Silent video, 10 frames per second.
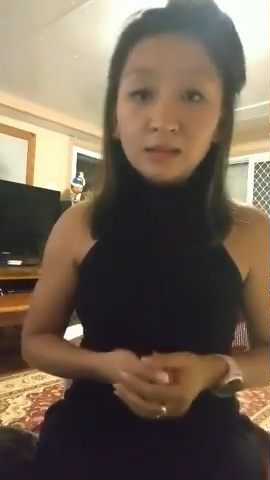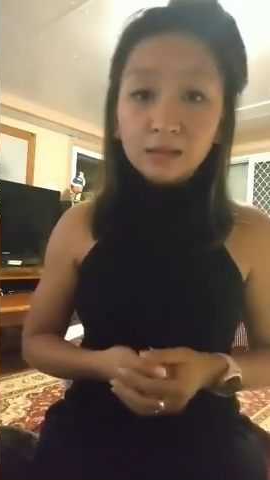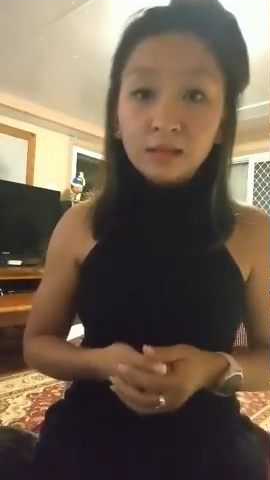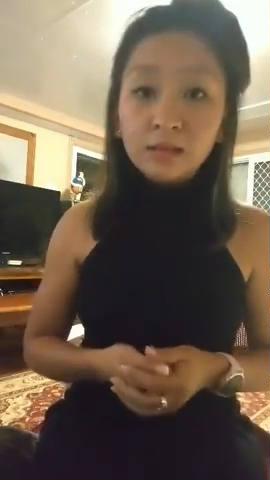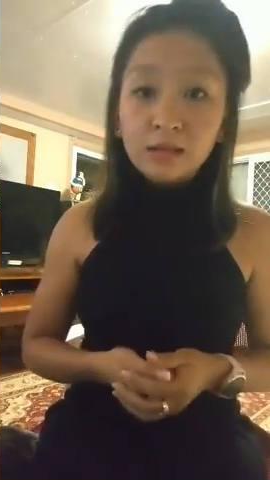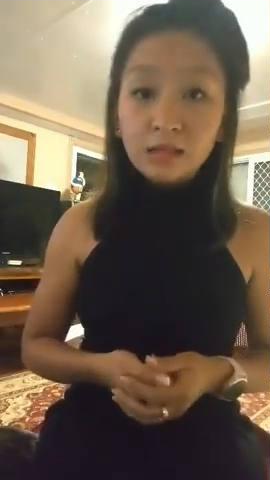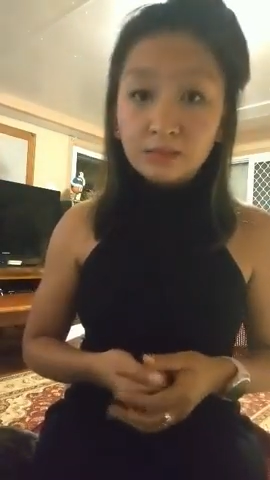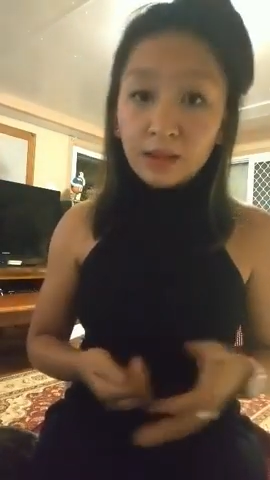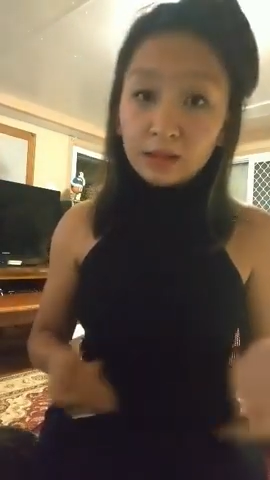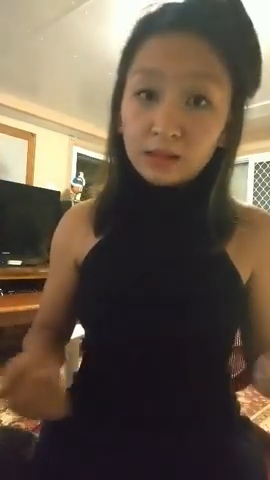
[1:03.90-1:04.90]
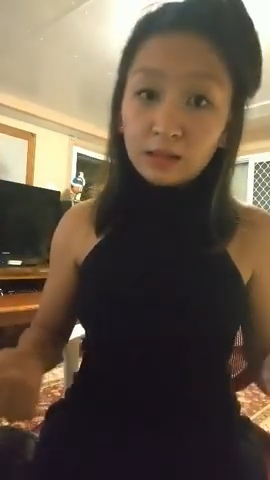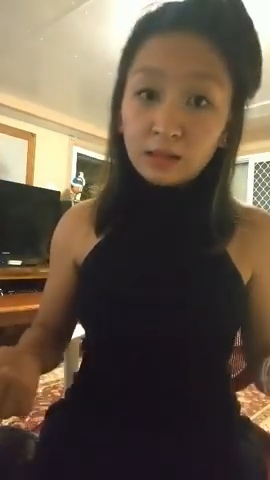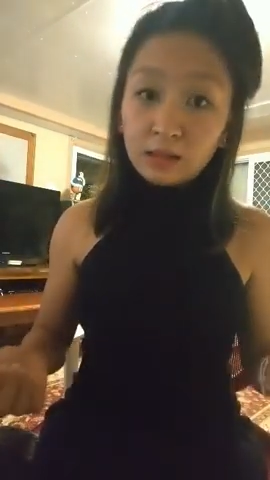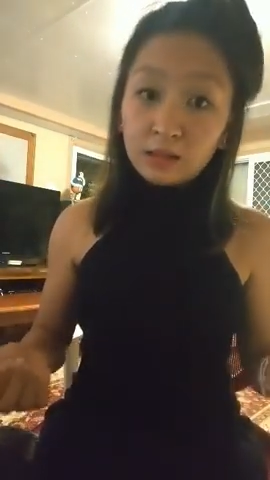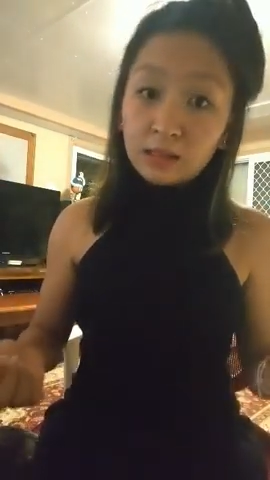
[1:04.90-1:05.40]
Allison is based
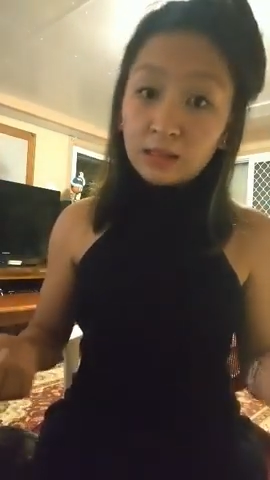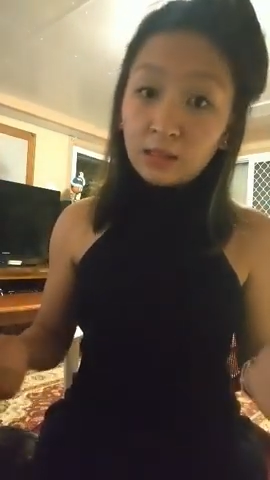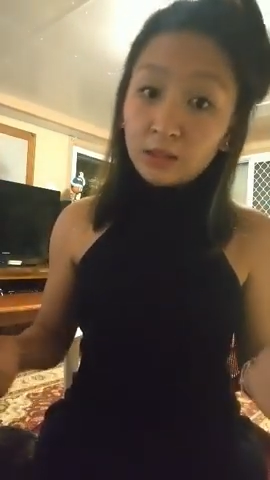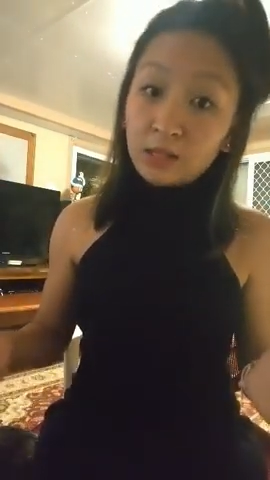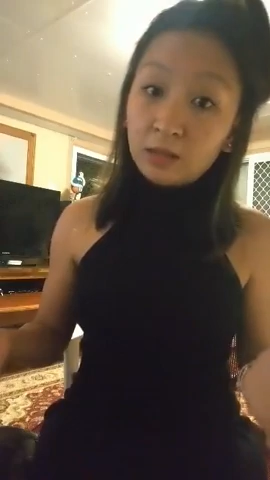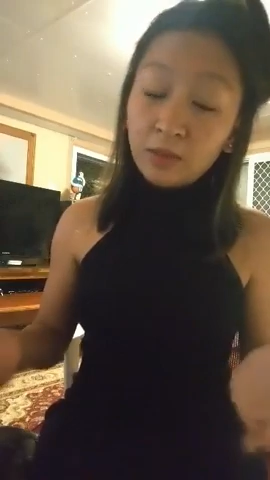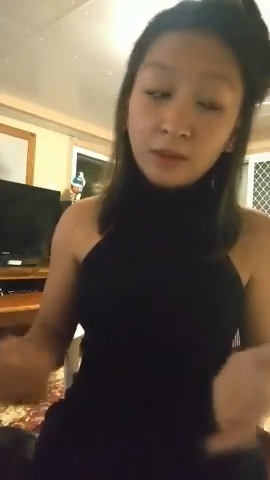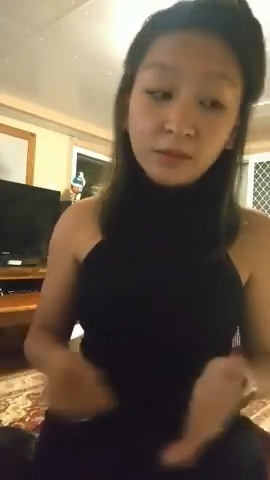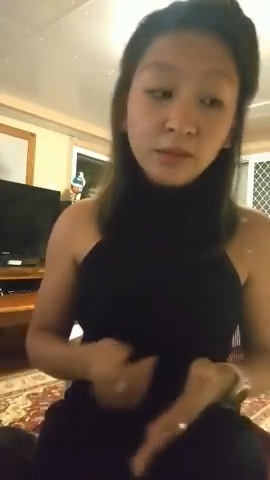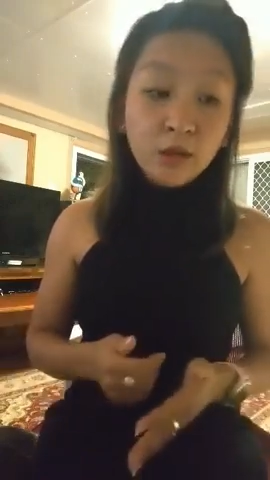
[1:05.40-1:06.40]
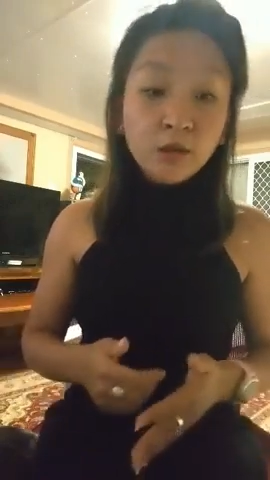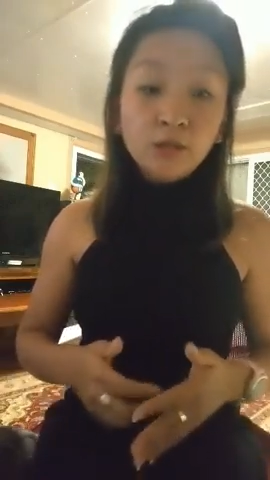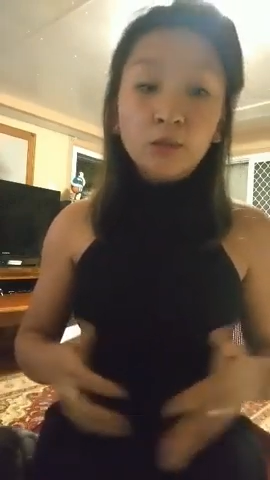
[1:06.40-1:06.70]
in Sydney, New South Wales.